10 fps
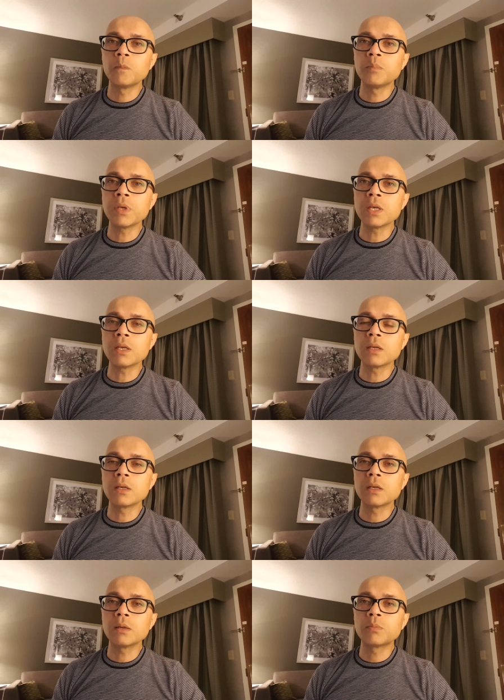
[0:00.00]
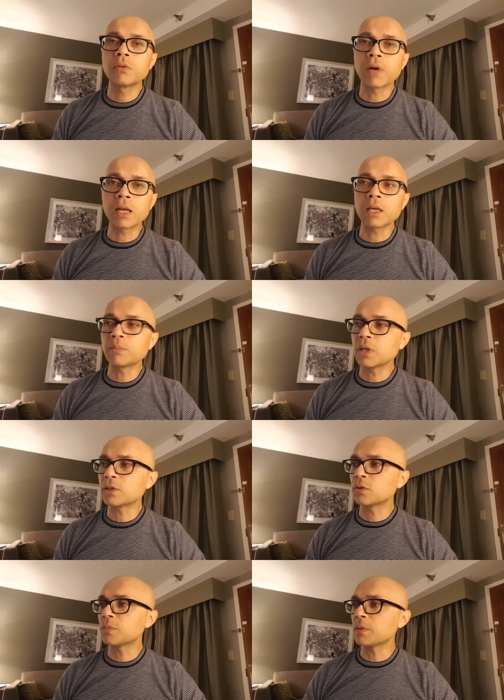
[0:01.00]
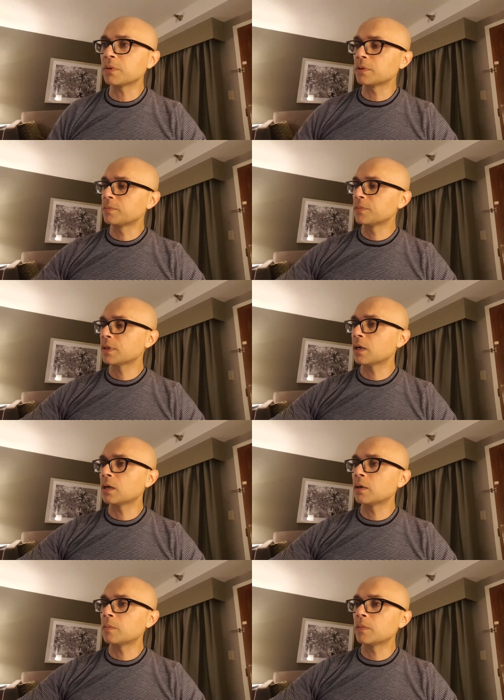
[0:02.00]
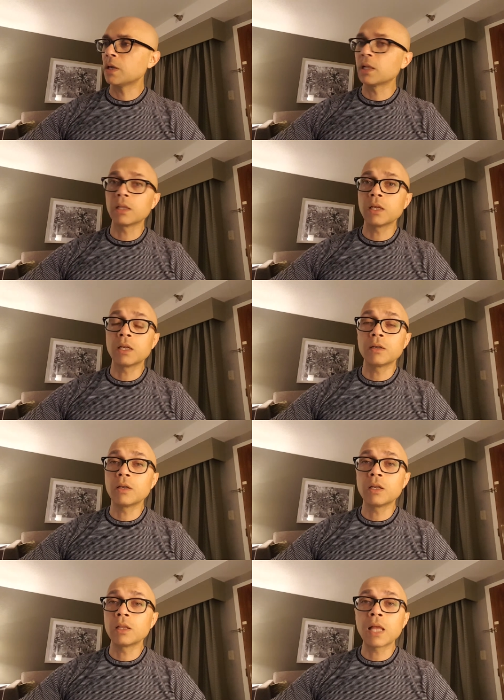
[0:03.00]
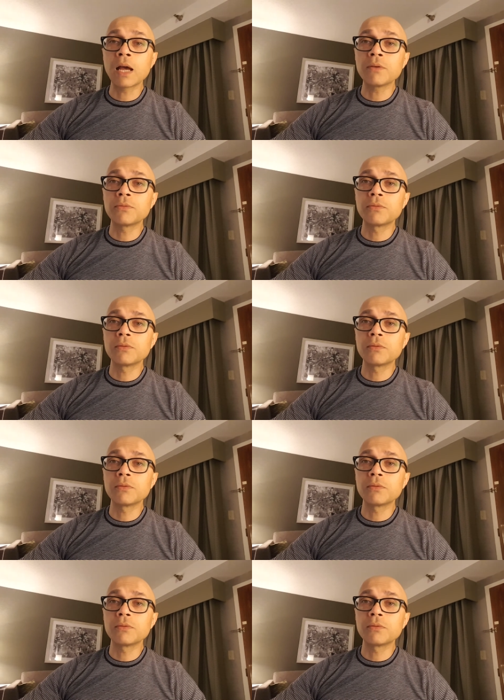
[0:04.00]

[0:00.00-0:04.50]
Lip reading: be providing updates to people in a live